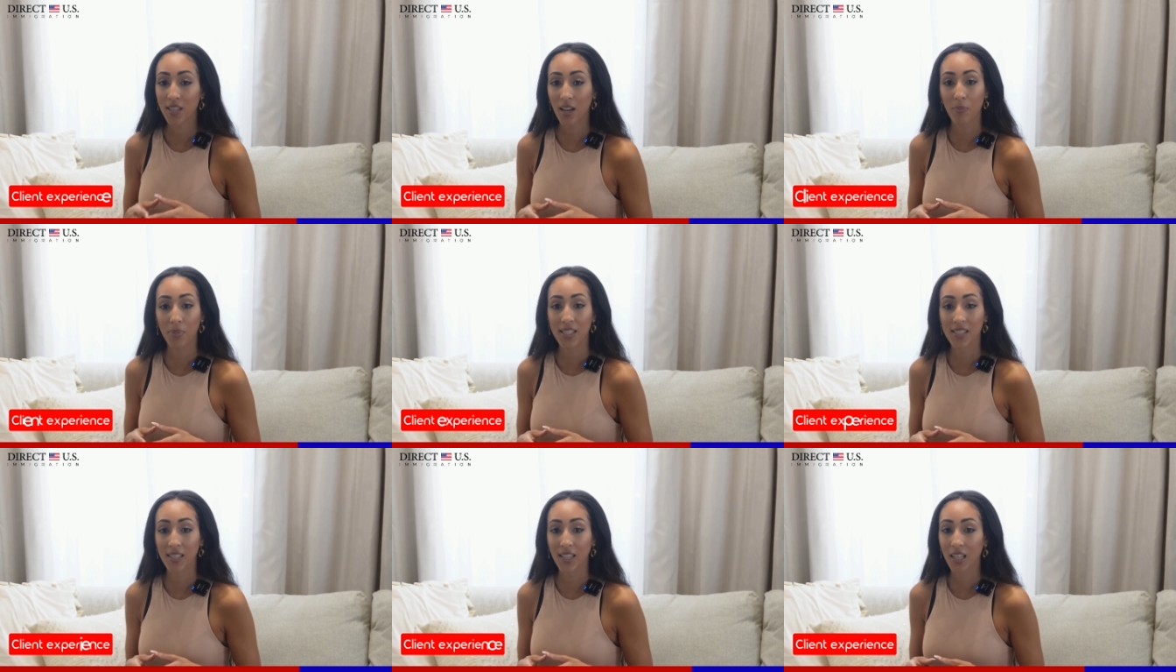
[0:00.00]

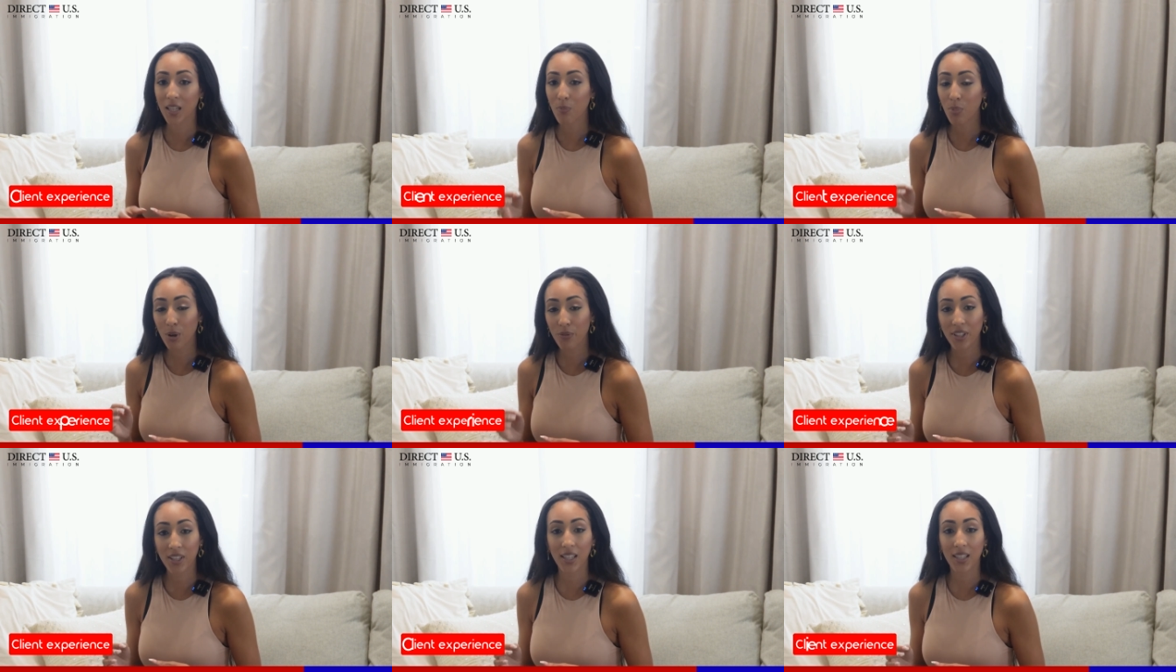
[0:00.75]
company's need
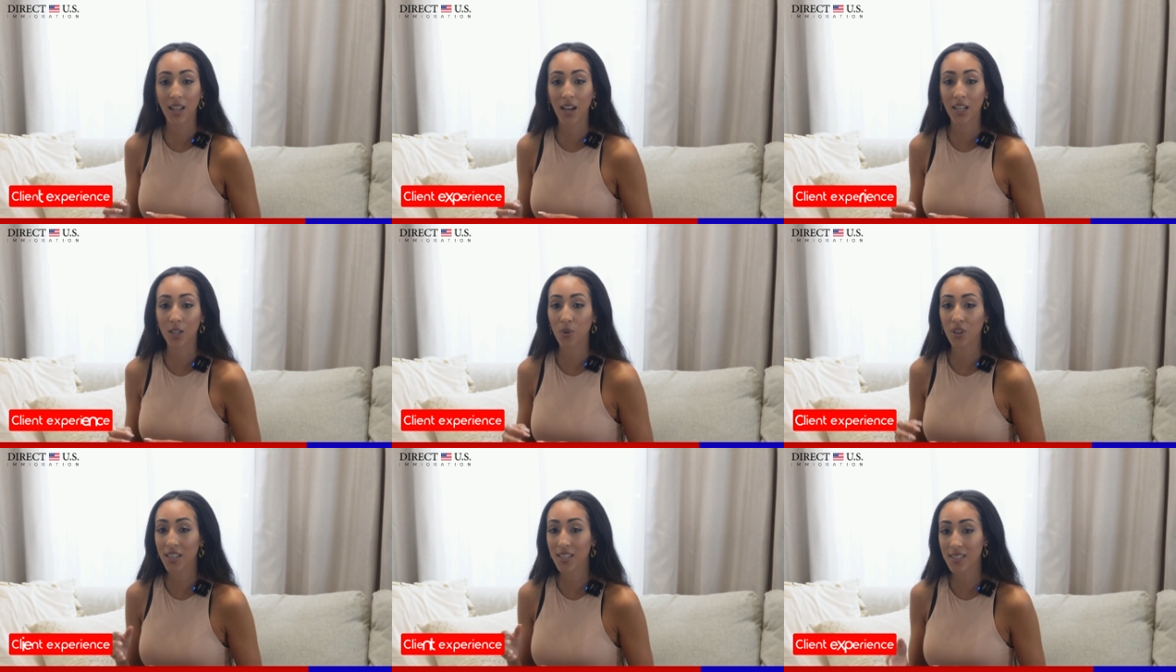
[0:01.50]
perfectly aligned
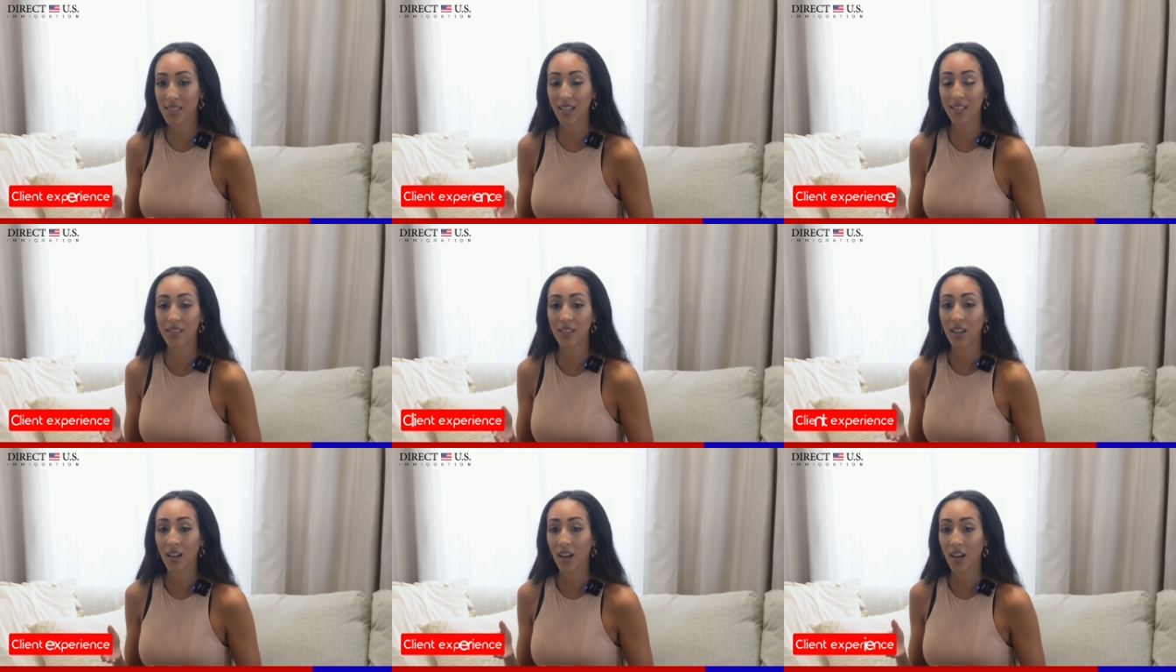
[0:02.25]
with his
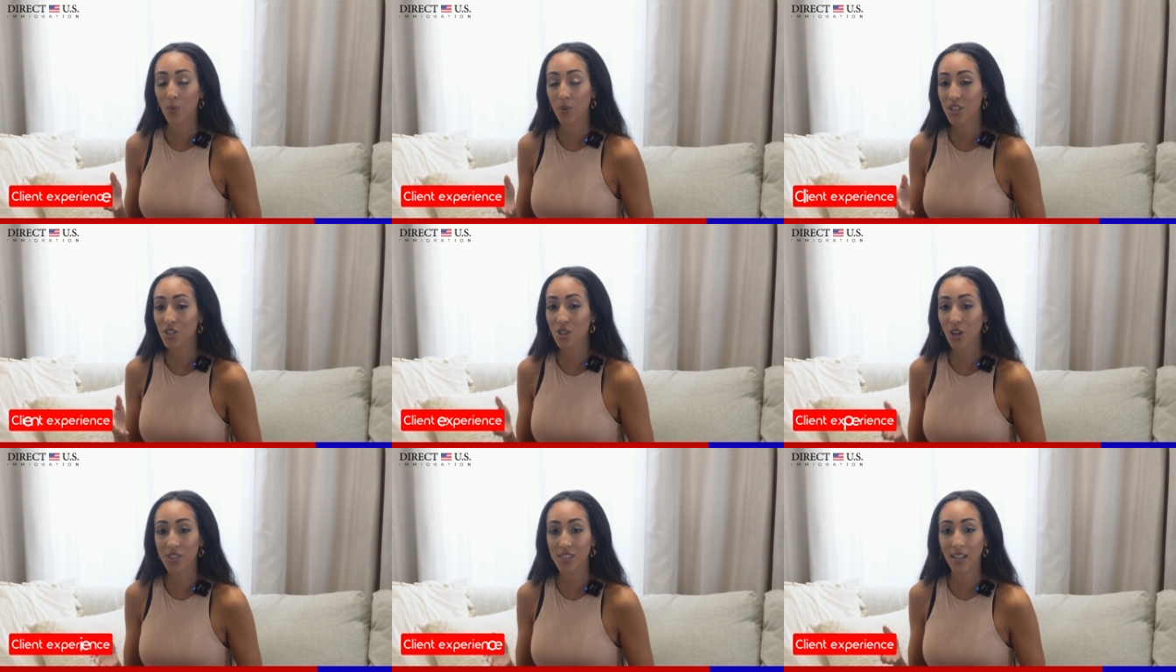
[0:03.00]

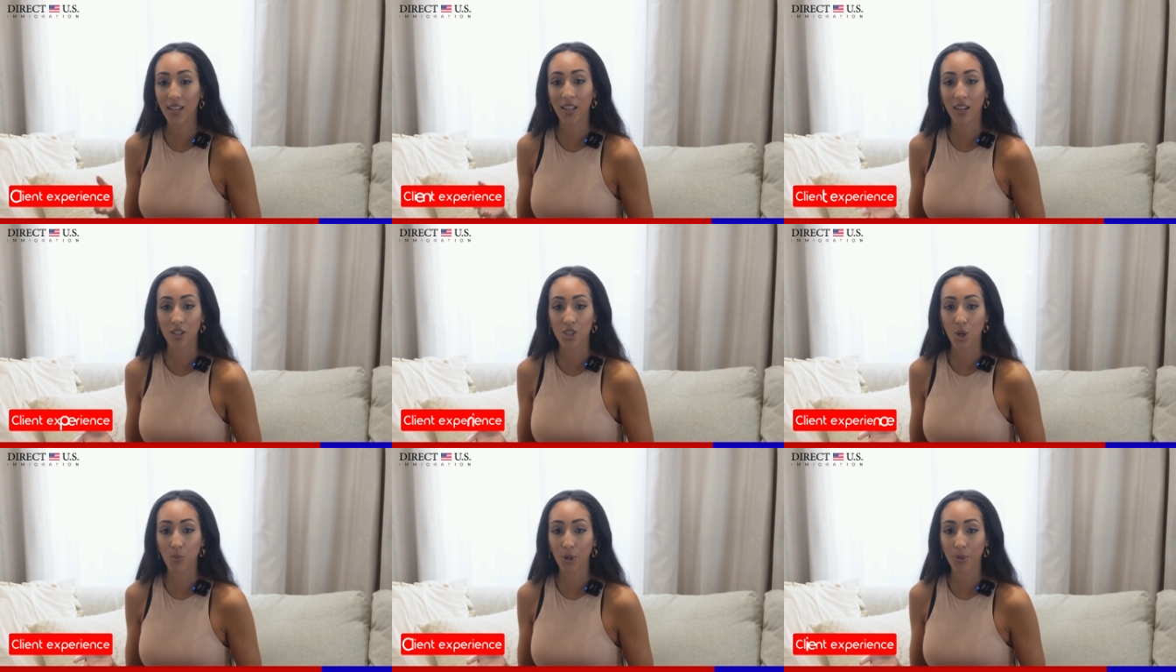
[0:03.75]
start date in
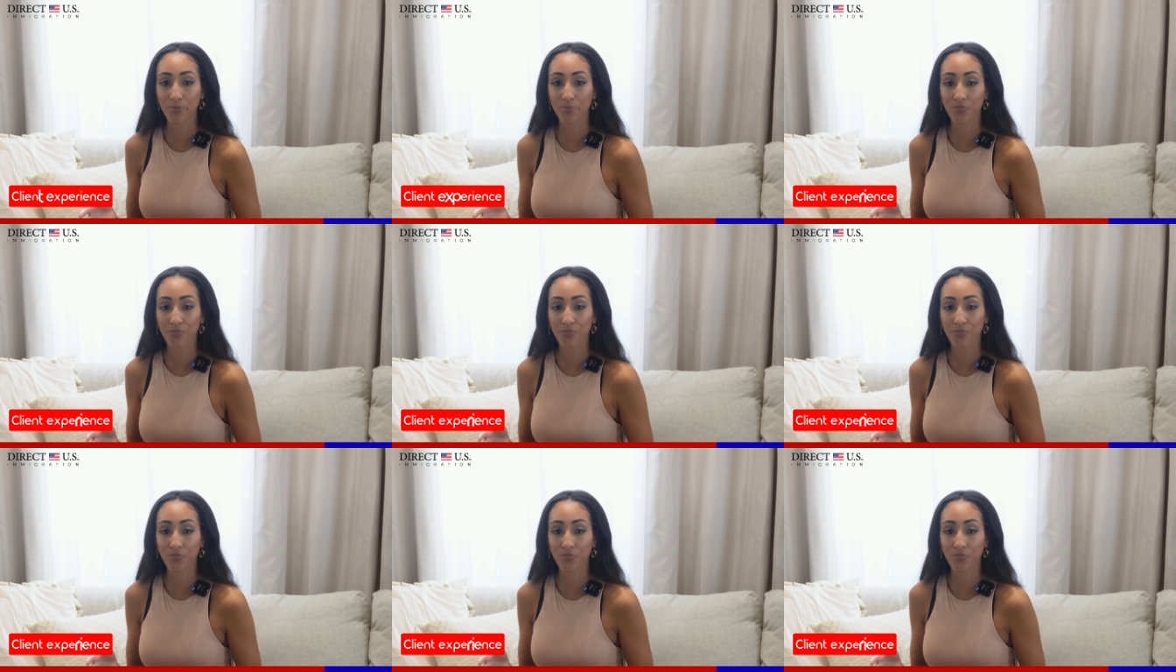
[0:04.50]
October.